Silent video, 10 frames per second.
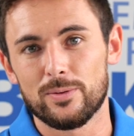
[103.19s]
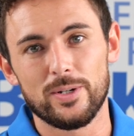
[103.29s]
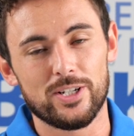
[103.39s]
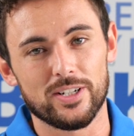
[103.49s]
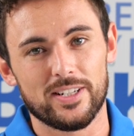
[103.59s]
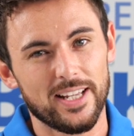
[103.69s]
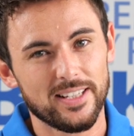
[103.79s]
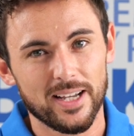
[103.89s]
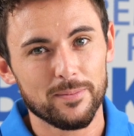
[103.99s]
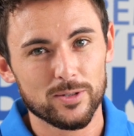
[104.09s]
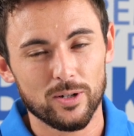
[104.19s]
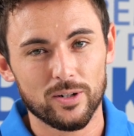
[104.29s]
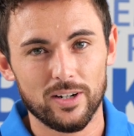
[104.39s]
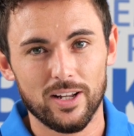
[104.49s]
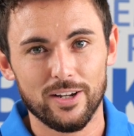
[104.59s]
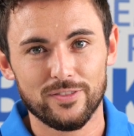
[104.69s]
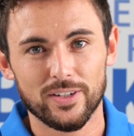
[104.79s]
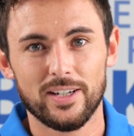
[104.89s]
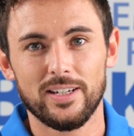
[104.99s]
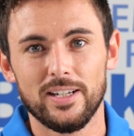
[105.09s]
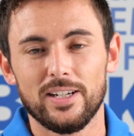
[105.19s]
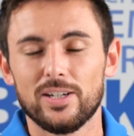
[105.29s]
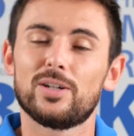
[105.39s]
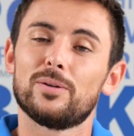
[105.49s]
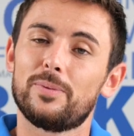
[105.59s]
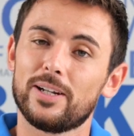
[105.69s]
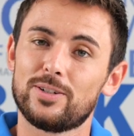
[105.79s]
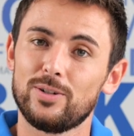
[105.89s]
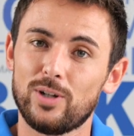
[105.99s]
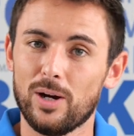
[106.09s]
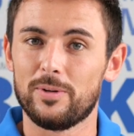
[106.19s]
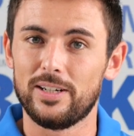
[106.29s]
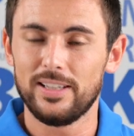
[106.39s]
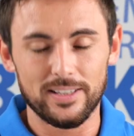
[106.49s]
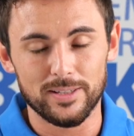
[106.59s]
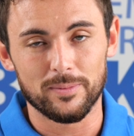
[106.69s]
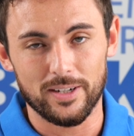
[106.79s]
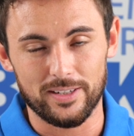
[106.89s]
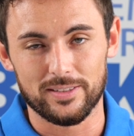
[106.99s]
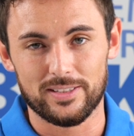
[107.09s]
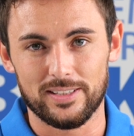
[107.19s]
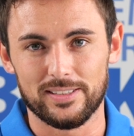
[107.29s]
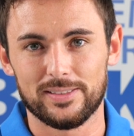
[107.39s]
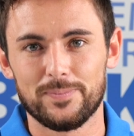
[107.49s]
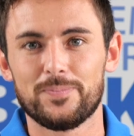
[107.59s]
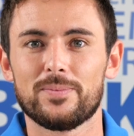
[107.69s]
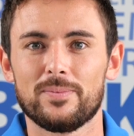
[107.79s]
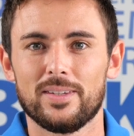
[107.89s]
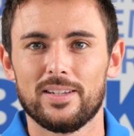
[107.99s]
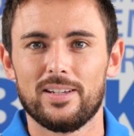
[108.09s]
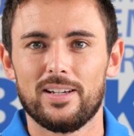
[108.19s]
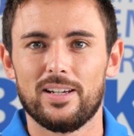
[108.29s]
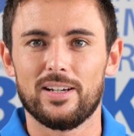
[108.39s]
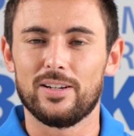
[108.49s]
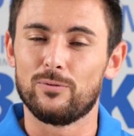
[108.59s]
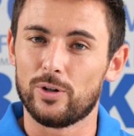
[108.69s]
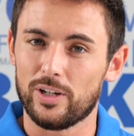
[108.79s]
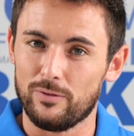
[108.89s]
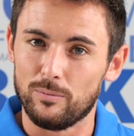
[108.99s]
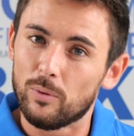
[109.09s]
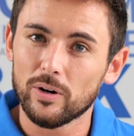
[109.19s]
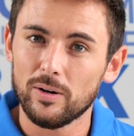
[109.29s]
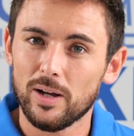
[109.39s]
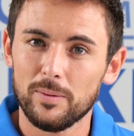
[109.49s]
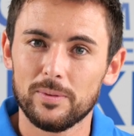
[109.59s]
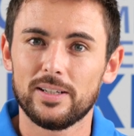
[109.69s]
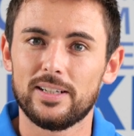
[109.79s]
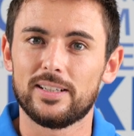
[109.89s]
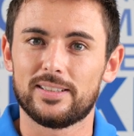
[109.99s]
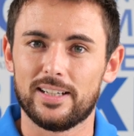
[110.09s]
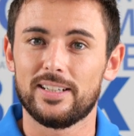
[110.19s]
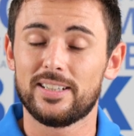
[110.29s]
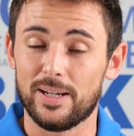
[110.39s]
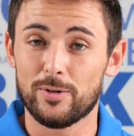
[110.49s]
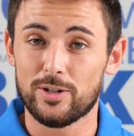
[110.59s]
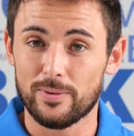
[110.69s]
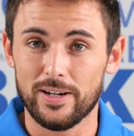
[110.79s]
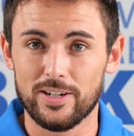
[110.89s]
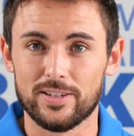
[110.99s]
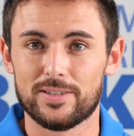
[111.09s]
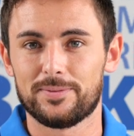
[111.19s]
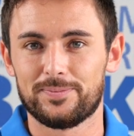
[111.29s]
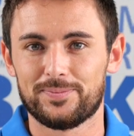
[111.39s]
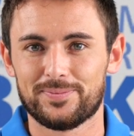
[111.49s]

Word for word: reach a 10 times longer lifetime compared to common lithium ion cells and work even more reliable in extended temperature ranges.